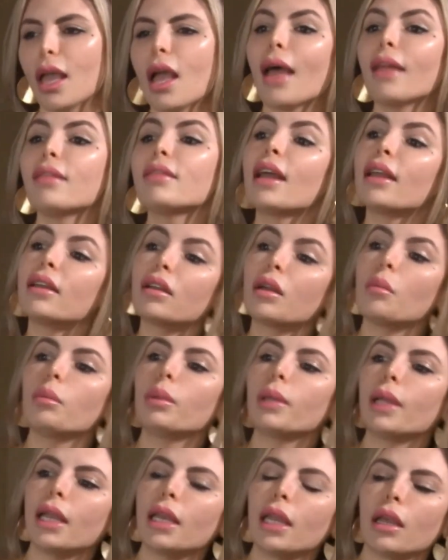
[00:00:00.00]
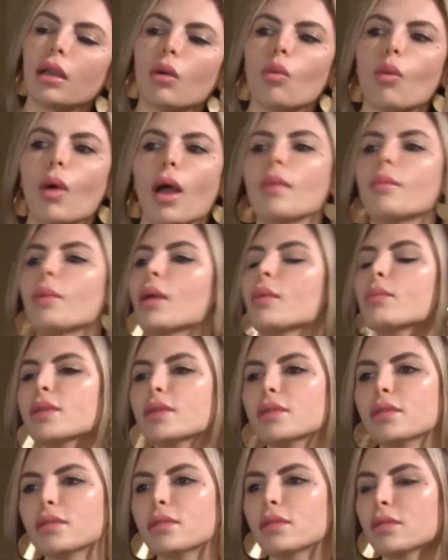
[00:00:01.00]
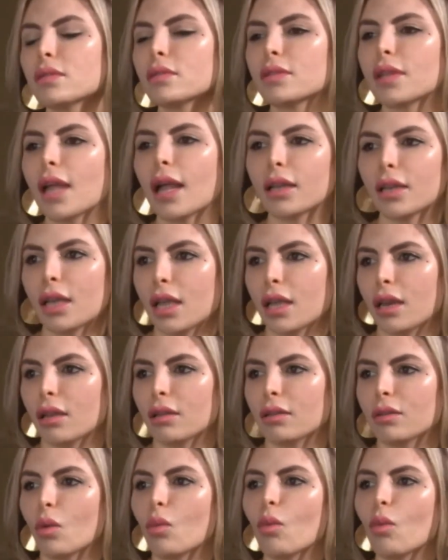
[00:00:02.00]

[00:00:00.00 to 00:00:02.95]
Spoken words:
And then complaining, why my business is stagnated?